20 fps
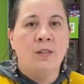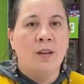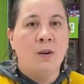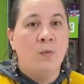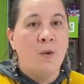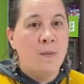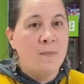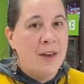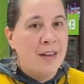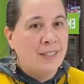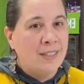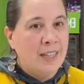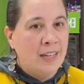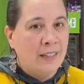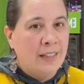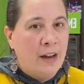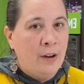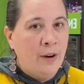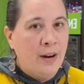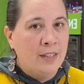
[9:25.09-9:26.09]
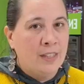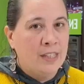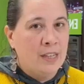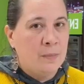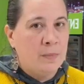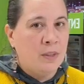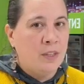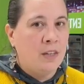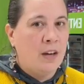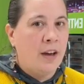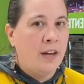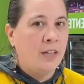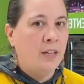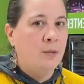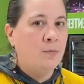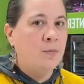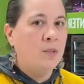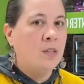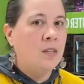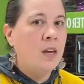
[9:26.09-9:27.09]
We may sell out on some of the
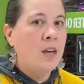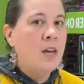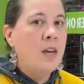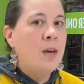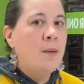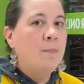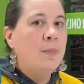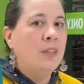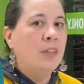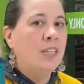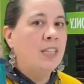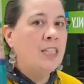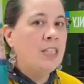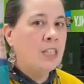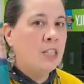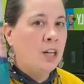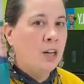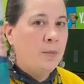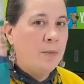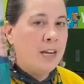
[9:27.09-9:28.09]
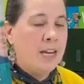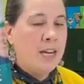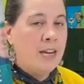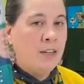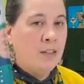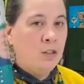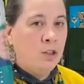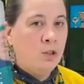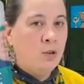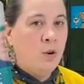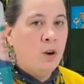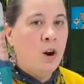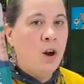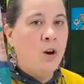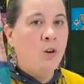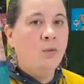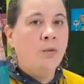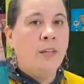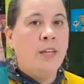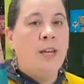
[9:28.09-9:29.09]
items, but this is going to be in-store
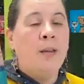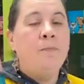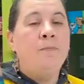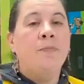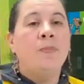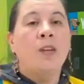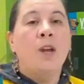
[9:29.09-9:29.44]
only.